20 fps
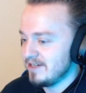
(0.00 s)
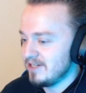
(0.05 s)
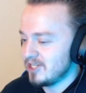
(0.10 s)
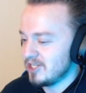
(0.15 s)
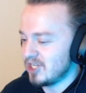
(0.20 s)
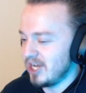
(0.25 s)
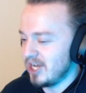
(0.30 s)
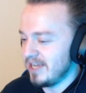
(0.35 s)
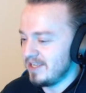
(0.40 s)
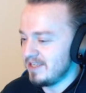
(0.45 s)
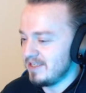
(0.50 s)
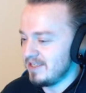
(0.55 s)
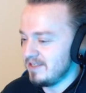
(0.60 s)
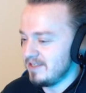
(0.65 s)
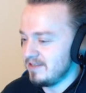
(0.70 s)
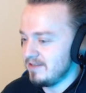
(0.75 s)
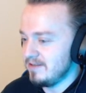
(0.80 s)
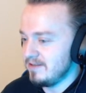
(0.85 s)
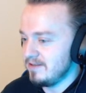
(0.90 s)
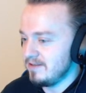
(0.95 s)
Should
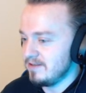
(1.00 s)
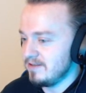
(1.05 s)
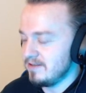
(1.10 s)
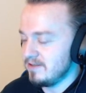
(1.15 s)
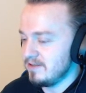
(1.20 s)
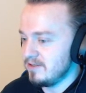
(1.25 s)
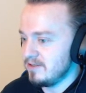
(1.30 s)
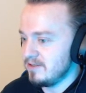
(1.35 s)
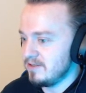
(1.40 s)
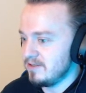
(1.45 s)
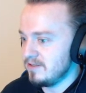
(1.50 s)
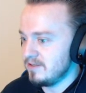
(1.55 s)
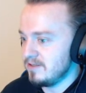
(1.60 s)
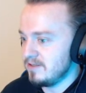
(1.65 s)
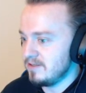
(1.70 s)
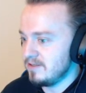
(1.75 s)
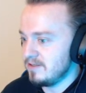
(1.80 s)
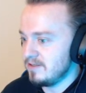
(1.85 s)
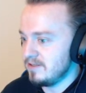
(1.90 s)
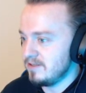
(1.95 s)

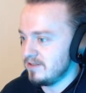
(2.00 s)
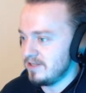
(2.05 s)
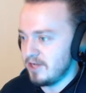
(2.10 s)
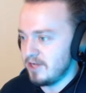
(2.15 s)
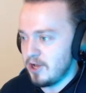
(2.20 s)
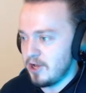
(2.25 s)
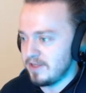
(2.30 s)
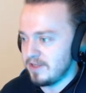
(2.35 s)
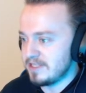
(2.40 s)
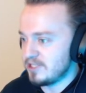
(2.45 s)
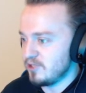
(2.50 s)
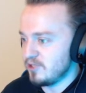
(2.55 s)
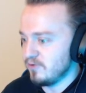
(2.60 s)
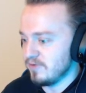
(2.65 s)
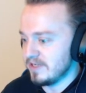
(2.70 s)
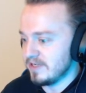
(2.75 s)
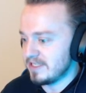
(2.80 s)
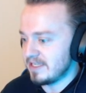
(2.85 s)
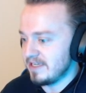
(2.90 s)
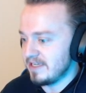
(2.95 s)
I? No, that's too
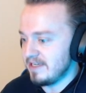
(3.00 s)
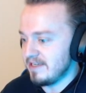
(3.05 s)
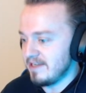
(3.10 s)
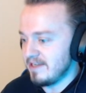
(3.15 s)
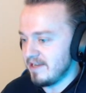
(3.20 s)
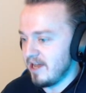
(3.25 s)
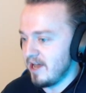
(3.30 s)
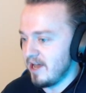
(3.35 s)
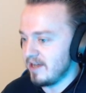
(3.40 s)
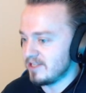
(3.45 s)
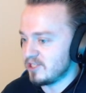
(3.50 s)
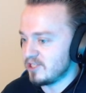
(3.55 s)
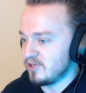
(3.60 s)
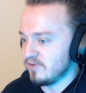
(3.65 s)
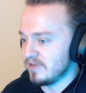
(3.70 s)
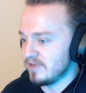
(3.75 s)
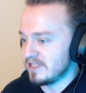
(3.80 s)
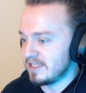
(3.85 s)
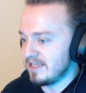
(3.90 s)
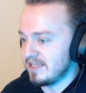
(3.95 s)
risky. No, that's
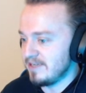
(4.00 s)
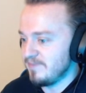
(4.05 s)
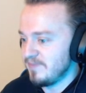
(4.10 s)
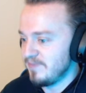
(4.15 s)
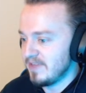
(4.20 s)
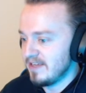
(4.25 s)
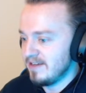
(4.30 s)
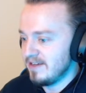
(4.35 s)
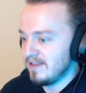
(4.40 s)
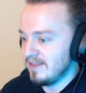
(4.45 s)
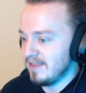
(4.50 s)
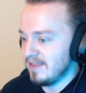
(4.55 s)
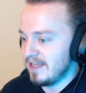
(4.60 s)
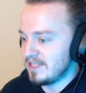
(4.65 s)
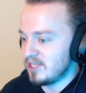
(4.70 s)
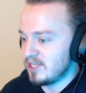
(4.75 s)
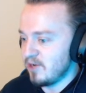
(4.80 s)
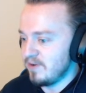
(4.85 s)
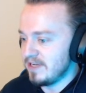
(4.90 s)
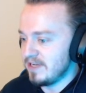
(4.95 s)
too risky.
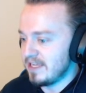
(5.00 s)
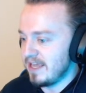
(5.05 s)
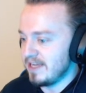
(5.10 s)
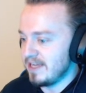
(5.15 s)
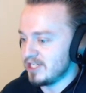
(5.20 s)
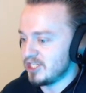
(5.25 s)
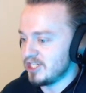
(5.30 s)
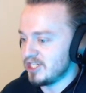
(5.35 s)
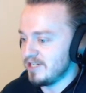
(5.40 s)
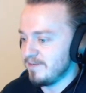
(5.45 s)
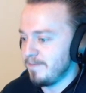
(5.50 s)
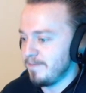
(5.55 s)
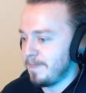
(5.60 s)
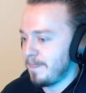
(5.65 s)
Let's go into Kenshin.